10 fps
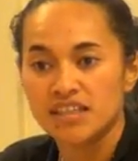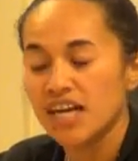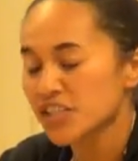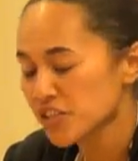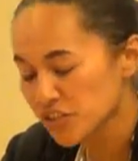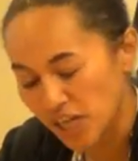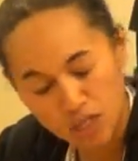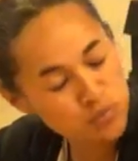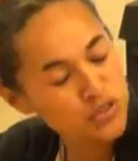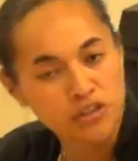I
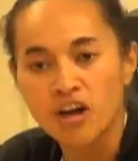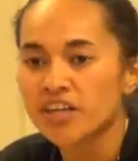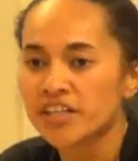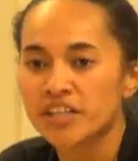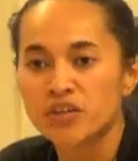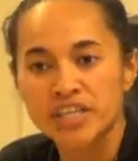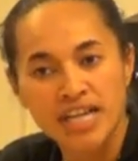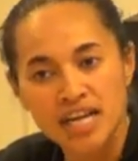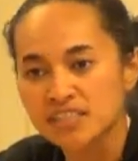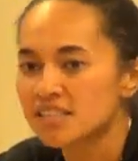help slaughter or
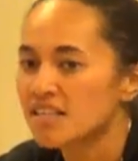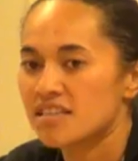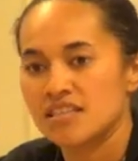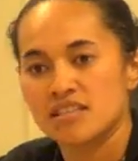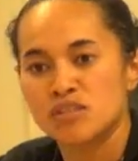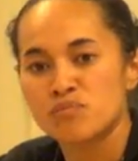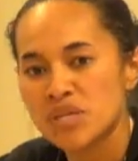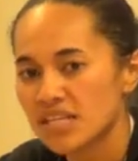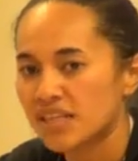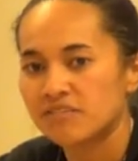catch the
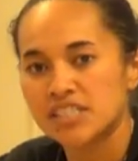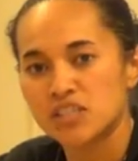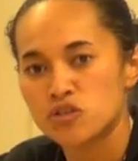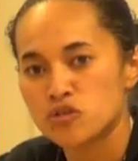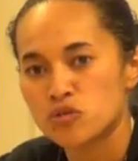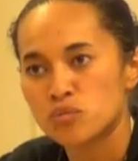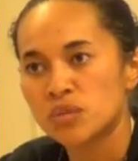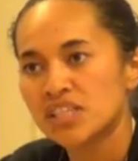meat that we consume.